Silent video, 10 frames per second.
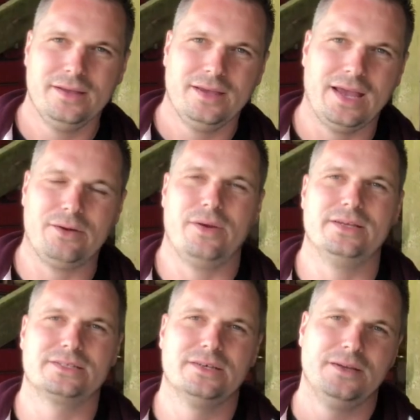
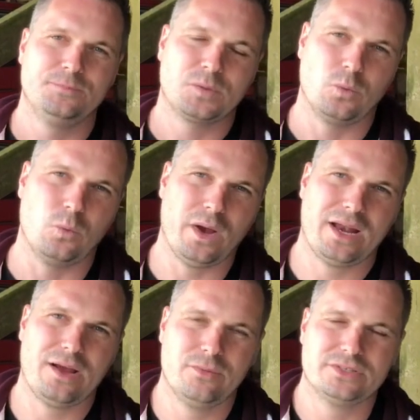anyways, when
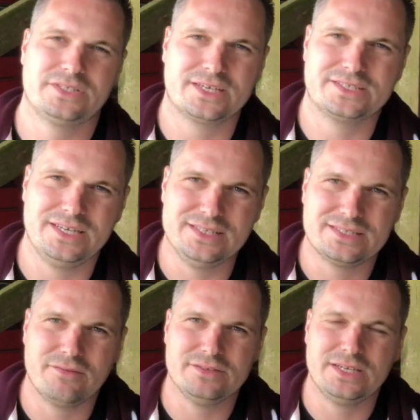I was 16,
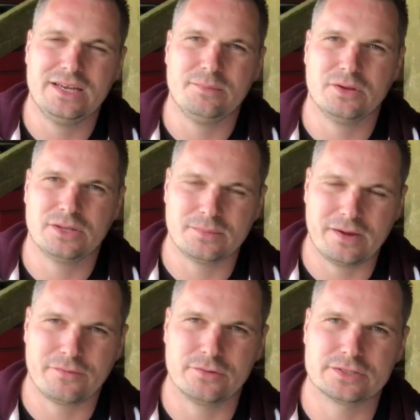17, building my
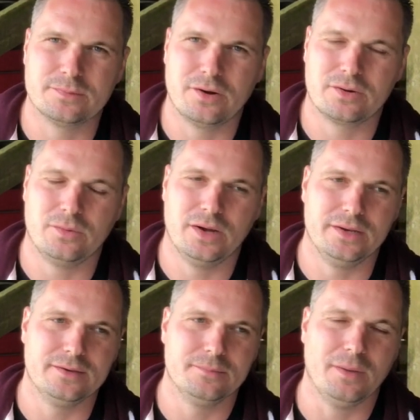first Mark
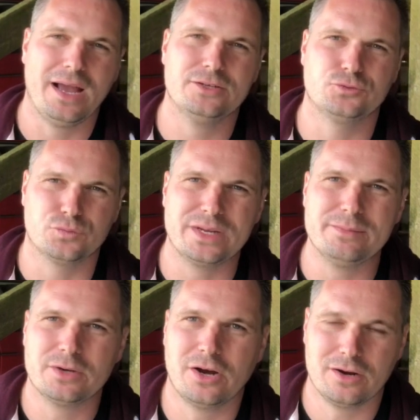1, my
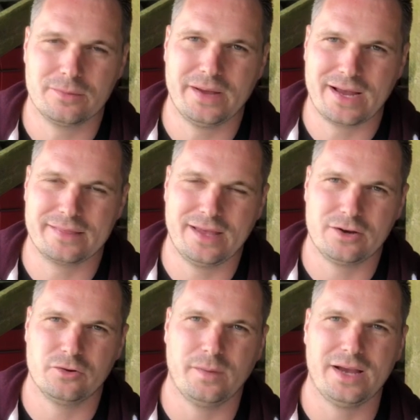dream car back then,
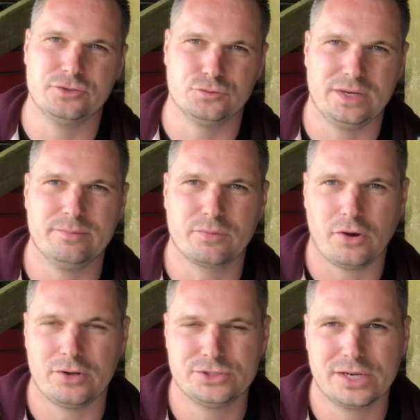or my dream
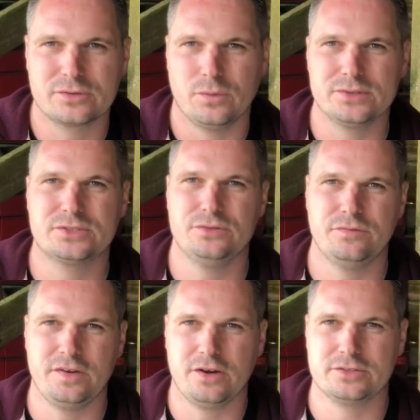project, was to
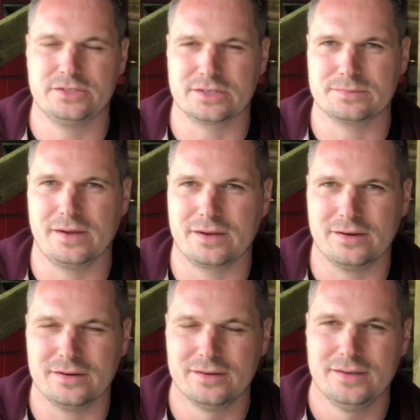VR6 my
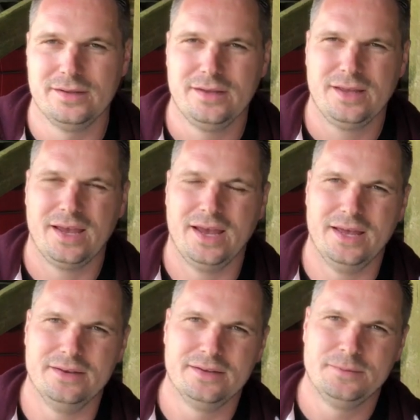car.
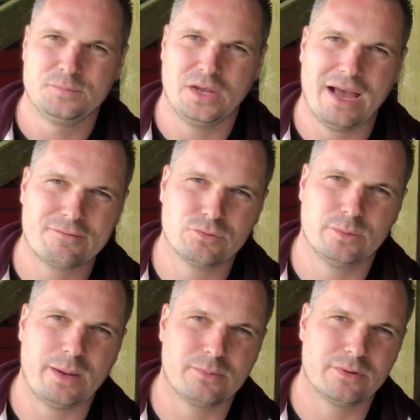And you have to
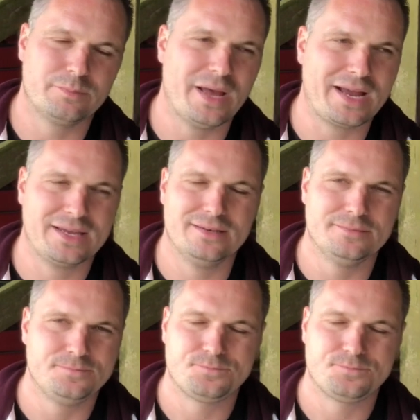remember, back in,